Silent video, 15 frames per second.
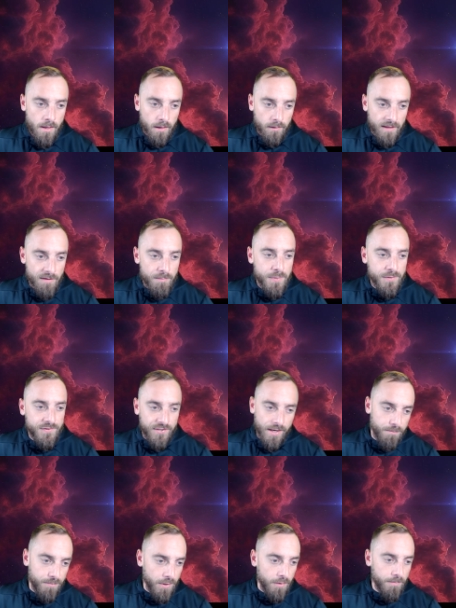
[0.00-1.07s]

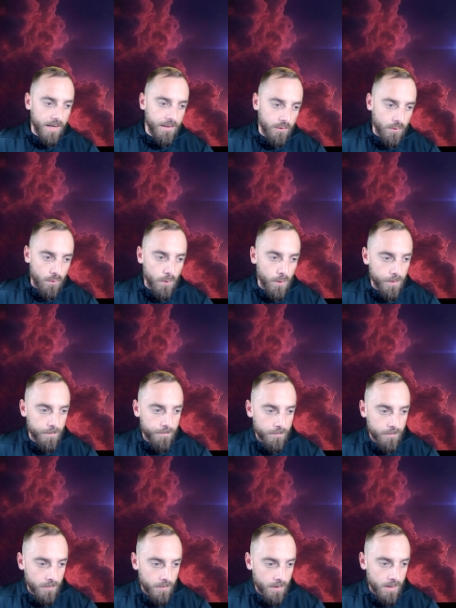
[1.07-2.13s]
11% burned by the core,
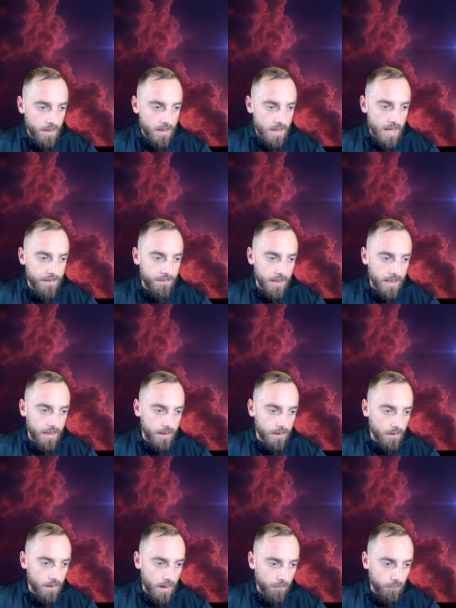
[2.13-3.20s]
and
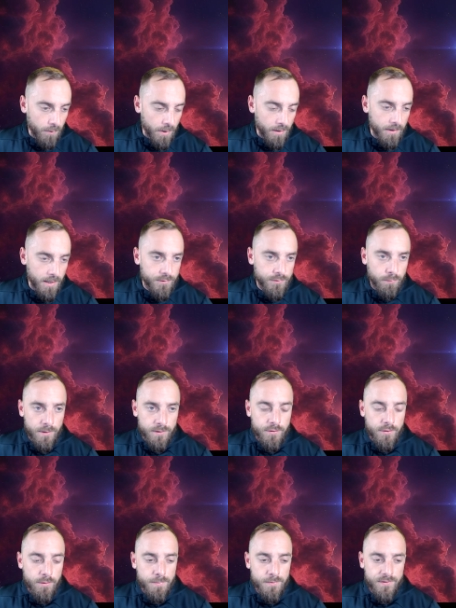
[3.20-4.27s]
then right around
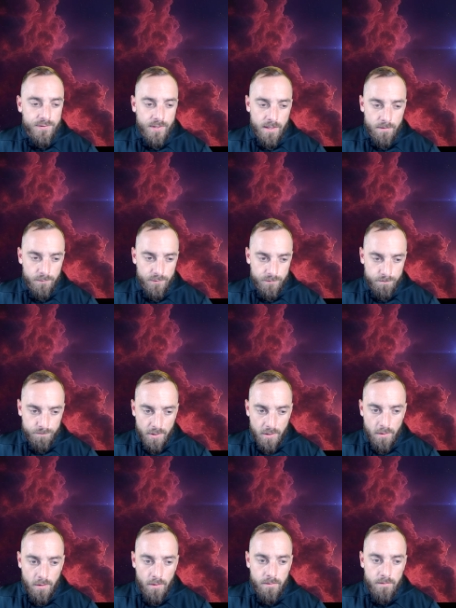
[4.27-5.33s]
22% was
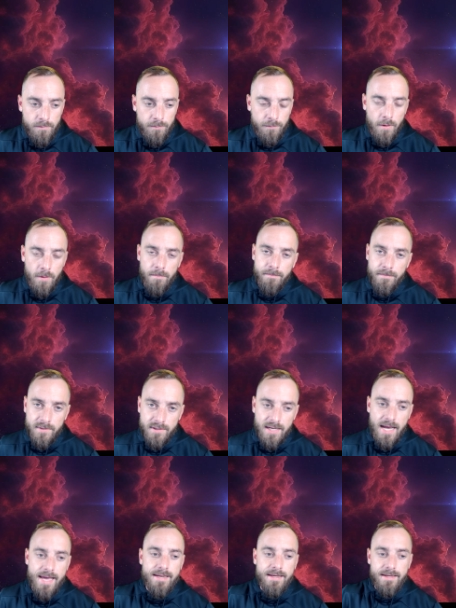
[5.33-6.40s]
burned from
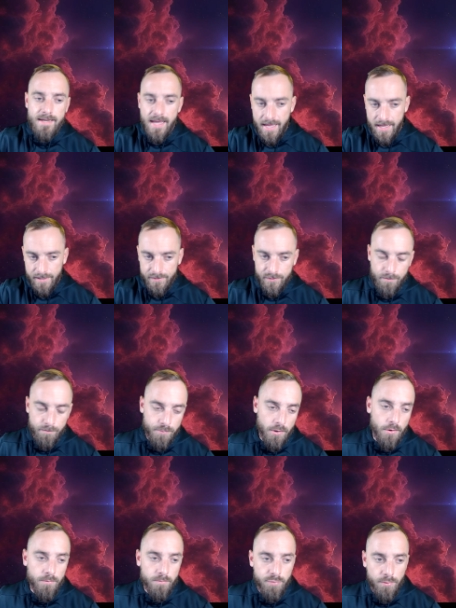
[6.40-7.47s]
TitanX
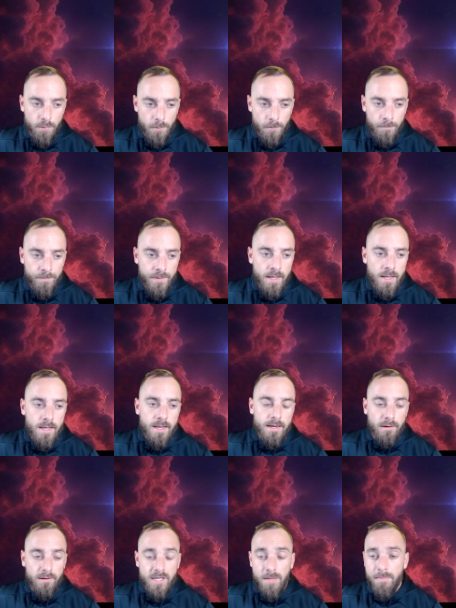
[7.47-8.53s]
burn pool.
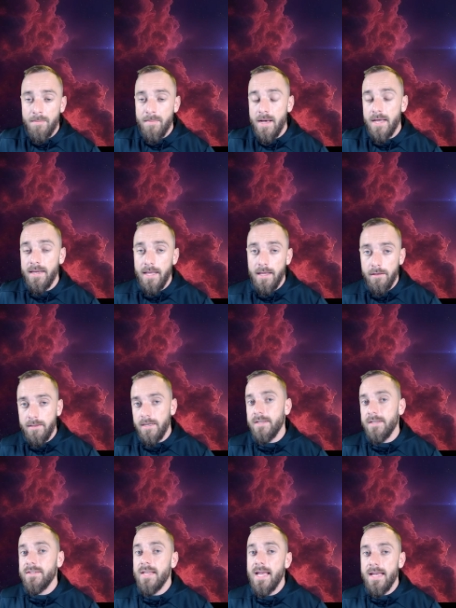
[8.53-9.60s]
Now keep in mind,
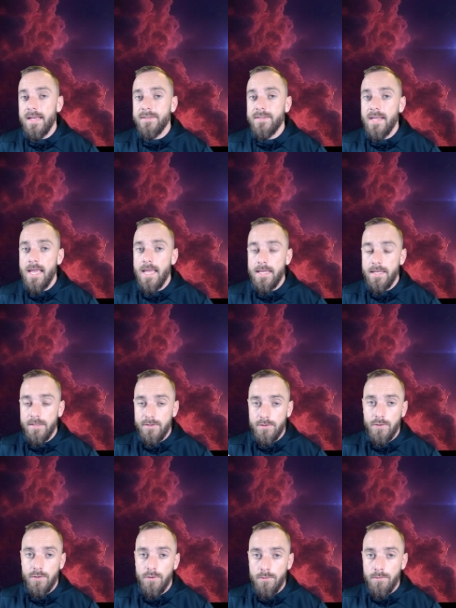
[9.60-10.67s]
AlienX has a
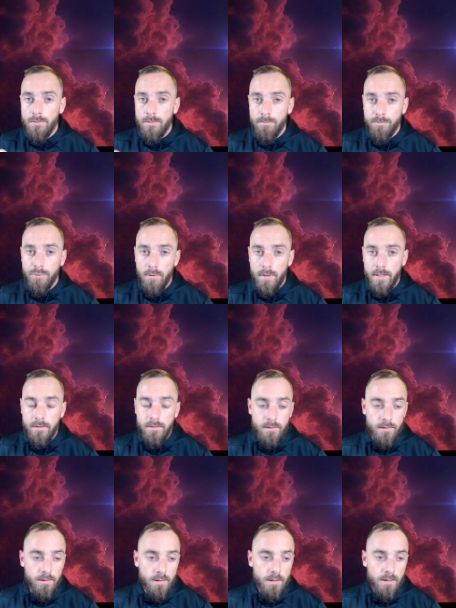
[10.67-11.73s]

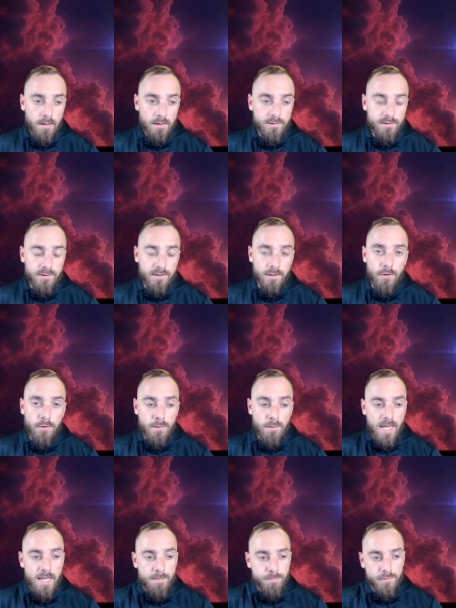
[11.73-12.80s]

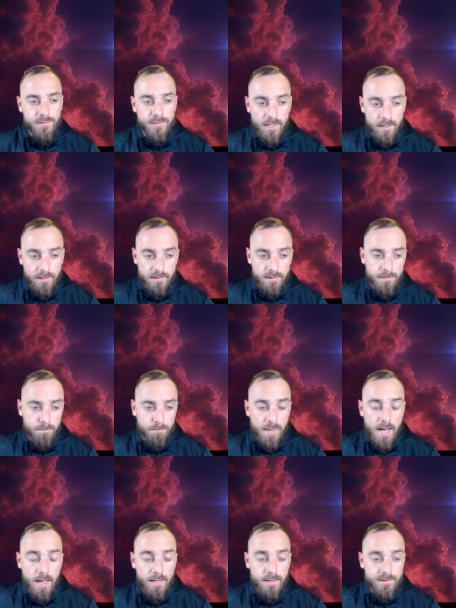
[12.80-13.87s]
2.08%
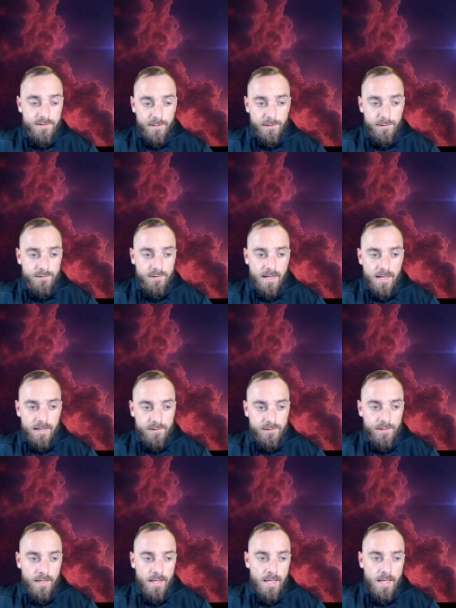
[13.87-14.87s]
buy and sales tax,